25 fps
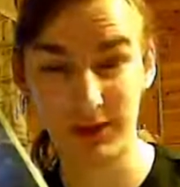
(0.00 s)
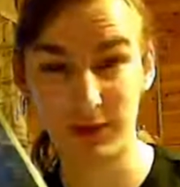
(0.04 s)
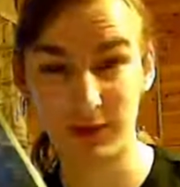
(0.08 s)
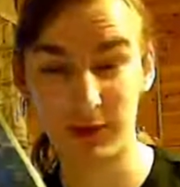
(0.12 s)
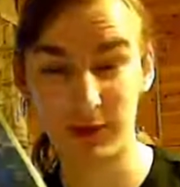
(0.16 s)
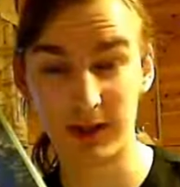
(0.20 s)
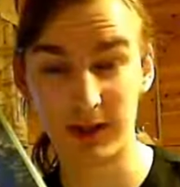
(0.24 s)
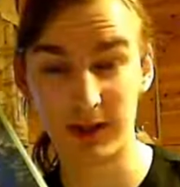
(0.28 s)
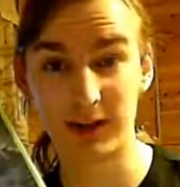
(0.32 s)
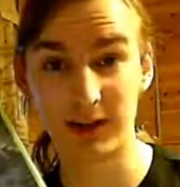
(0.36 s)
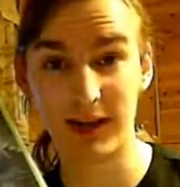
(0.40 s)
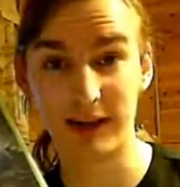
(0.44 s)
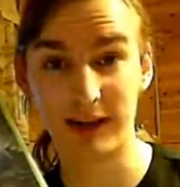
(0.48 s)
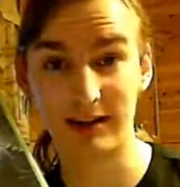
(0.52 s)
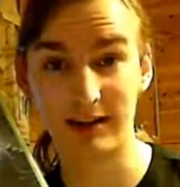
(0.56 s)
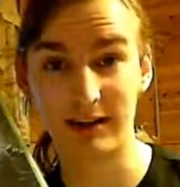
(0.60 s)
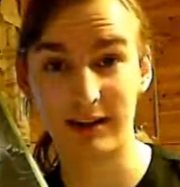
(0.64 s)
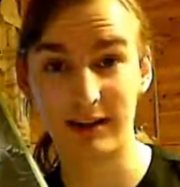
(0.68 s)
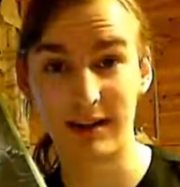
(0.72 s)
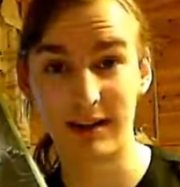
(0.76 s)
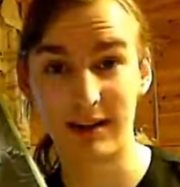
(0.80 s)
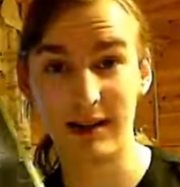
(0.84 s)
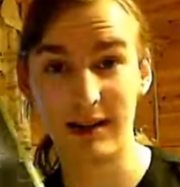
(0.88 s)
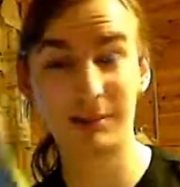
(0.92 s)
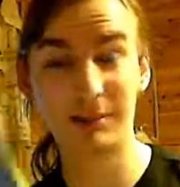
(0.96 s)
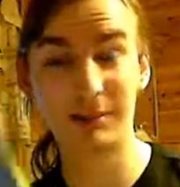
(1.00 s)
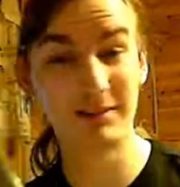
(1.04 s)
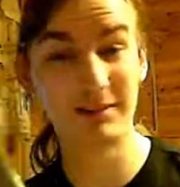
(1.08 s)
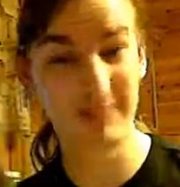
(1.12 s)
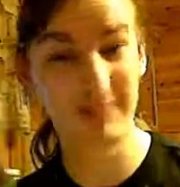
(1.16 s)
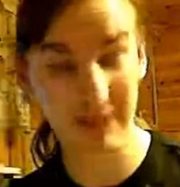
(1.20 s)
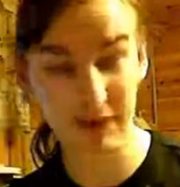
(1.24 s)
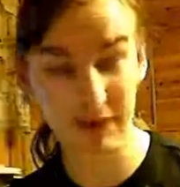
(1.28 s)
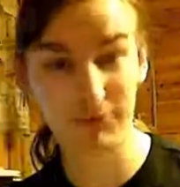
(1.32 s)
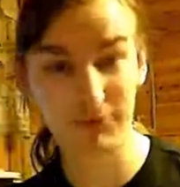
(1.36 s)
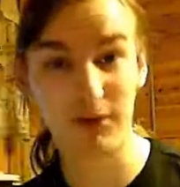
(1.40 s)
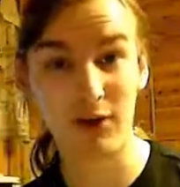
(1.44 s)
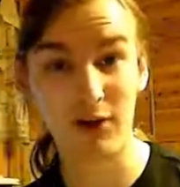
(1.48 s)
liked it. I'm not saying
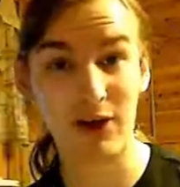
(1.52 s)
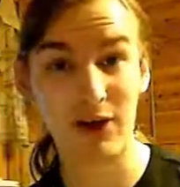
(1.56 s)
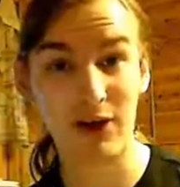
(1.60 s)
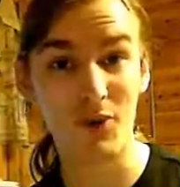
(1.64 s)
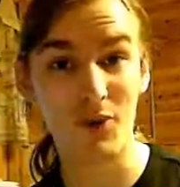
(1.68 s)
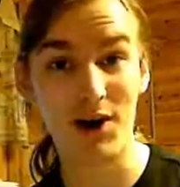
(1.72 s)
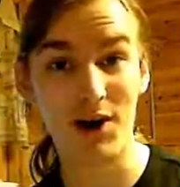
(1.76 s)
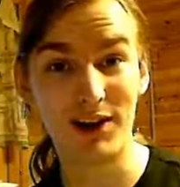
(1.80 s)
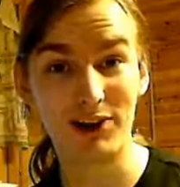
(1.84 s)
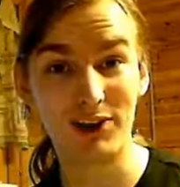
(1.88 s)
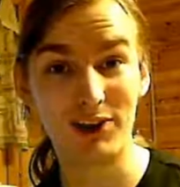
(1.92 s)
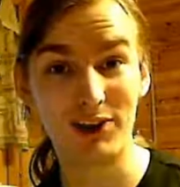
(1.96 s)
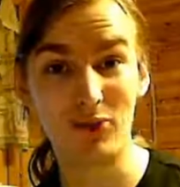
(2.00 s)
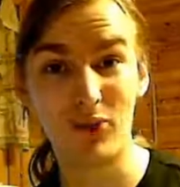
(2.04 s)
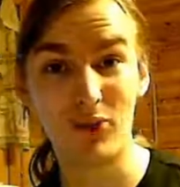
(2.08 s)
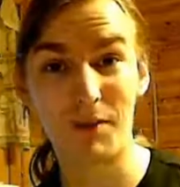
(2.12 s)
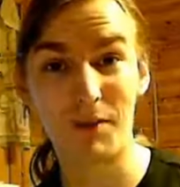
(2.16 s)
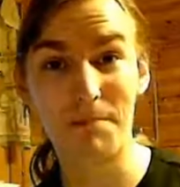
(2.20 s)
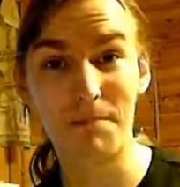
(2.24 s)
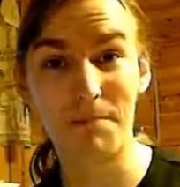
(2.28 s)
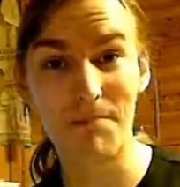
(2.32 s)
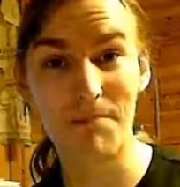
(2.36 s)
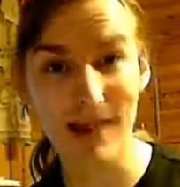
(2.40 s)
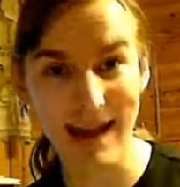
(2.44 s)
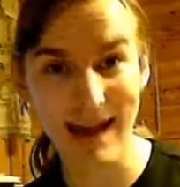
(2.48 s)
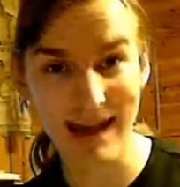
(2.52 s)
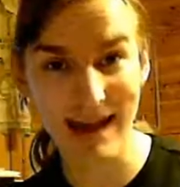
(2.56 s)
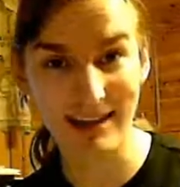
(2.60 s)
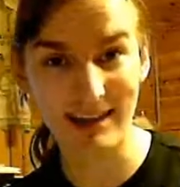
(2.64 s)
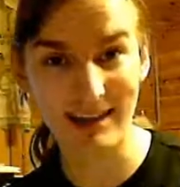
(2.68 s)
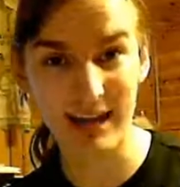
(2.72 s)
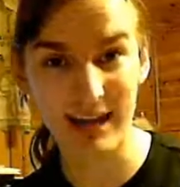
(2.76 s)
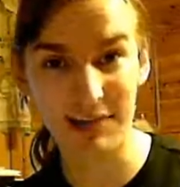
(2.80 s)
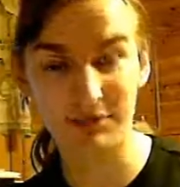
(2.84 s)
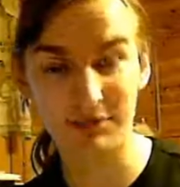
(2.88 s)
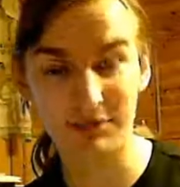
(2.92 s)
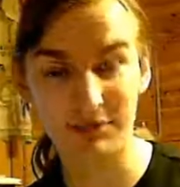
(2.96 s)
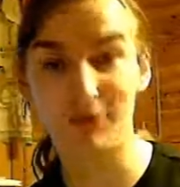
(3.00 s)
Fallout 1 and 2 are bad games.
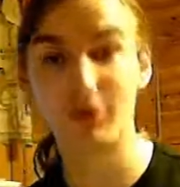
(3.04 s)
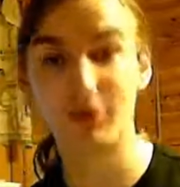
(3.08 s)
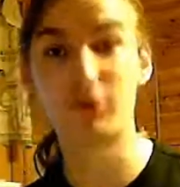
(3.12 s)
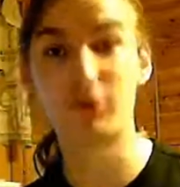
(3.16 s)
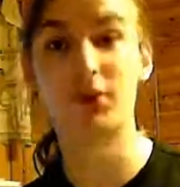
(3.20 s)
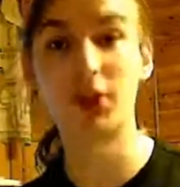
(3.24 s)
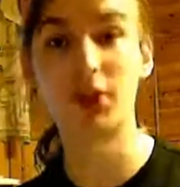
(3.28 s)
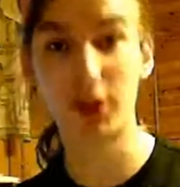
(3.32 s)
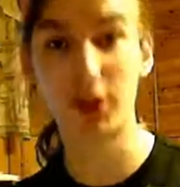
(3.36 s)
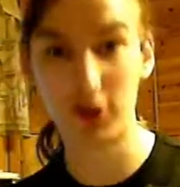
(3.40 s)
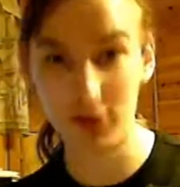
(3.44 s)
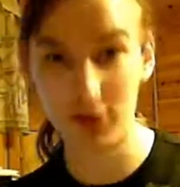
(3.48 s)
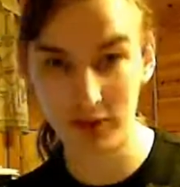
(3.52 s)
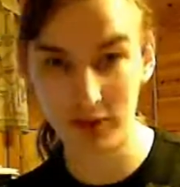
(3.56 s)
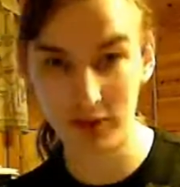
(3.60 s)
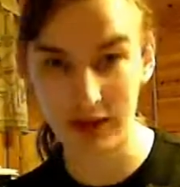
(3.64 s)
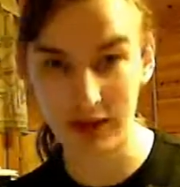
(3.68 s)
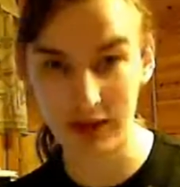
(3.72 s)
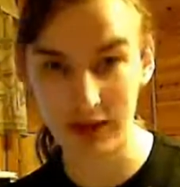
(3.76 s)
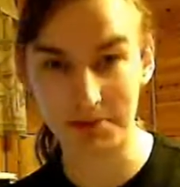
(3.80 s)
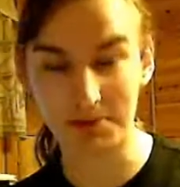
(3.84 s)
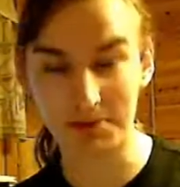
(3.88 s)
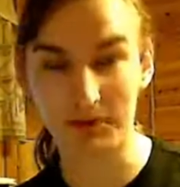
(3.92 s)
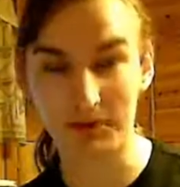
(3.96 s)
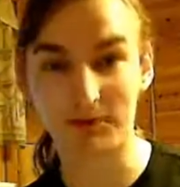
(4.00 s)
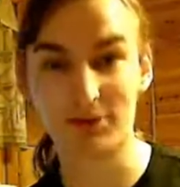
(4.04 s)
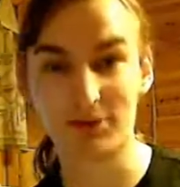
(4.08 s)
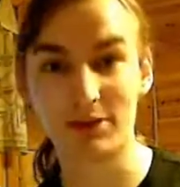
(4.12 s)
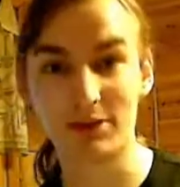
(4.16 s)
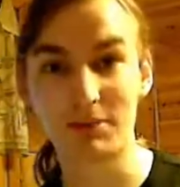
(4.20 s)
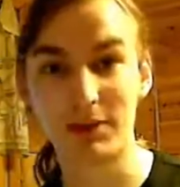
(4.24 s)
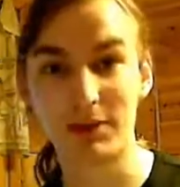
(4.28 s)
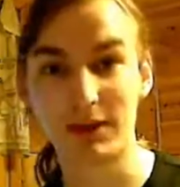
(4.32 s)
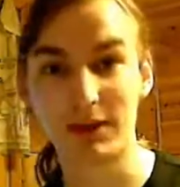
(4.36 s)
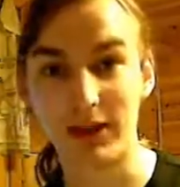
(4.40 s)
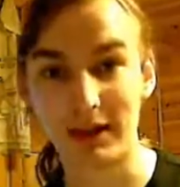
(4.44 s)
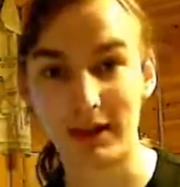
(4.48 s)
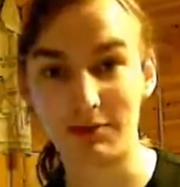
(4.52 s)
They were really good games, but for somebody
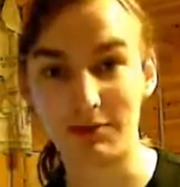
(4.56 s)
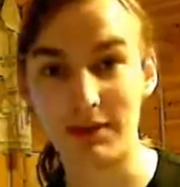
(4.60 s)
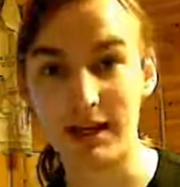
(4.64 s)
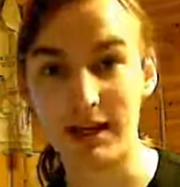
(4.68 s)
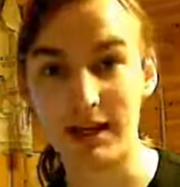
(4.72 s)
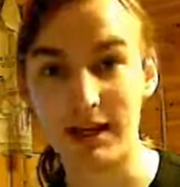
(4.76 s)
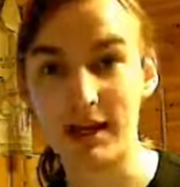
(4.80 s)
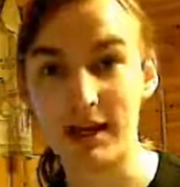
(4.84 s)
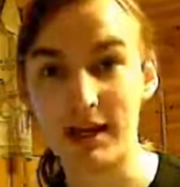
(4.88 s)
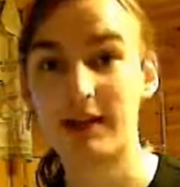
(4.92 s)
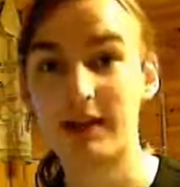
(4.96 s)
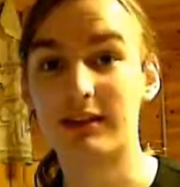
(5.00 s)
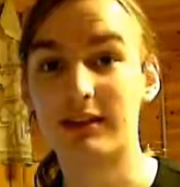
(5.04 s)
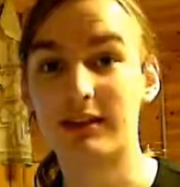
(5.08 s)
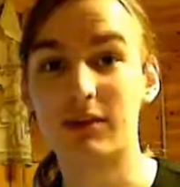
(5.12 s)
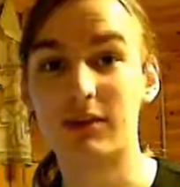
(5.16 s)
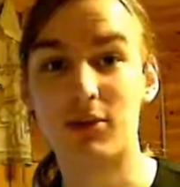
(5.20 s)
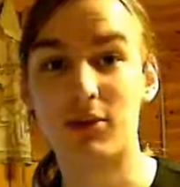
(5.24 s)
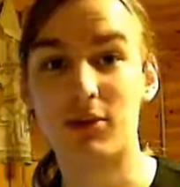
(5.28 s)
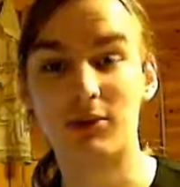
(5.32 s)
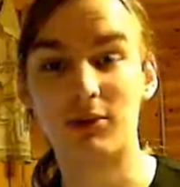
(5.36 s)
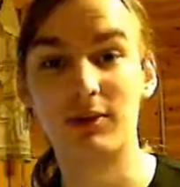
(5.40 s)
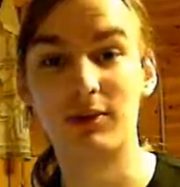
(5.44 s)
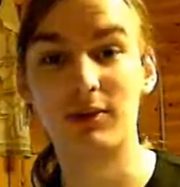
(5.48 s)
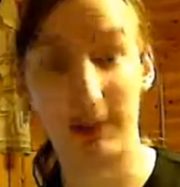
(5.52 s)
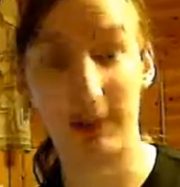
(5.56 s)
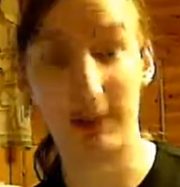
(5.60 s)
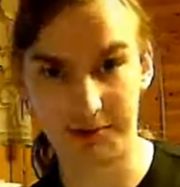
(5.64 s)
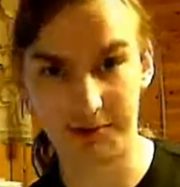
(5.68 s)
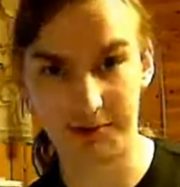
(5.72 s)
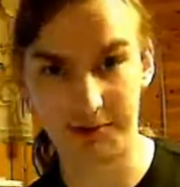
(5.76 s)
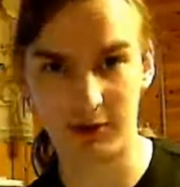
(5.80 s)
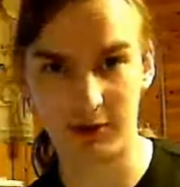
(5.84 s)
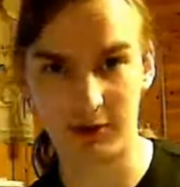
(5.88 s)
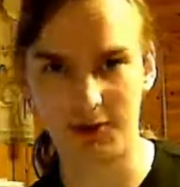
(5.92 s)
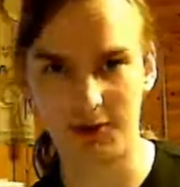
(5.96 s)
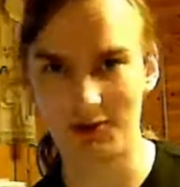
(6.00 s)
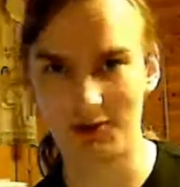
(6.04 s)
like me, they were really
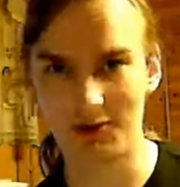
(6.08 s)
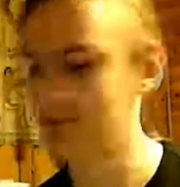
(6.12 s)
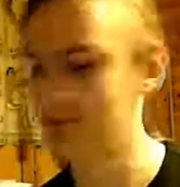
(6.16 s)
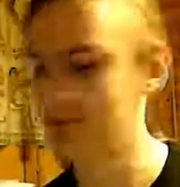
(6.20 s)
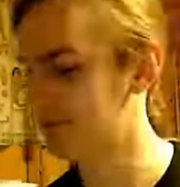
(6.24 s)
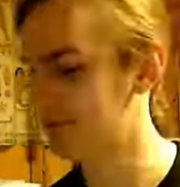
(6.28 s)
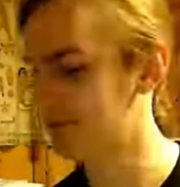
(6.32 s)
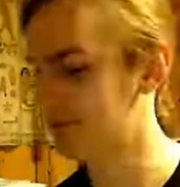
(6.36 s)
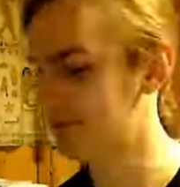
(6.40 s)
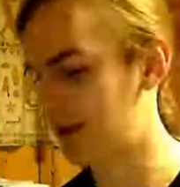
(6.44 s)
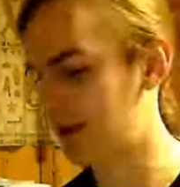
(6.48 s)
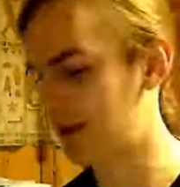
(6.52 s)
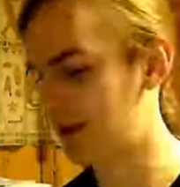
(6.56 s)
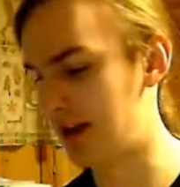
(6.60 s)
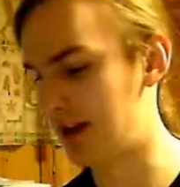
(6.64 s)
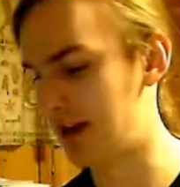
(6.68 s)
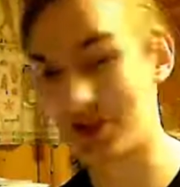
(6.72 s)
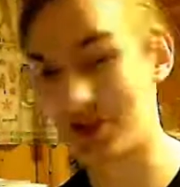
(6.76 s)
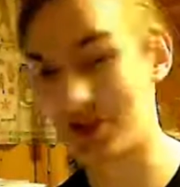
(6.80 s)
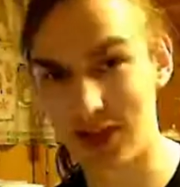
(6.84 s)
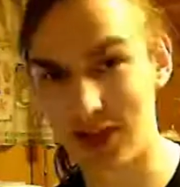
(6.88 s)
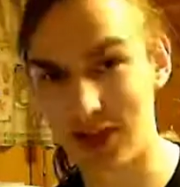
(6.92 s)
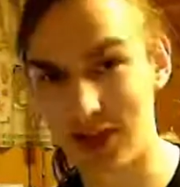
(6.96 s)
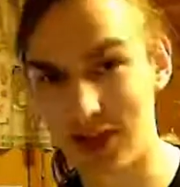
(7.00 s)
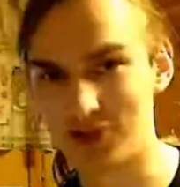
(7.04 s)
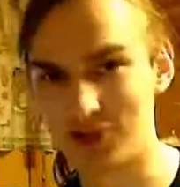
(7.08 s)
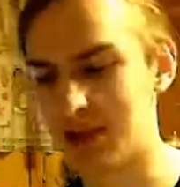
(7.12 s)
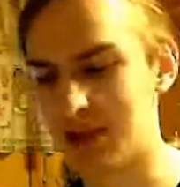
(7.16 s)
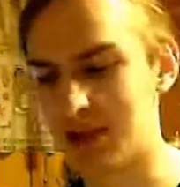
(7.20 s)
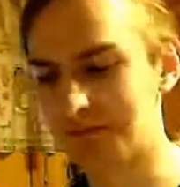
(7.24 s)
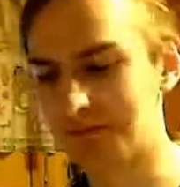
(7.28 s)
difficult and challenging.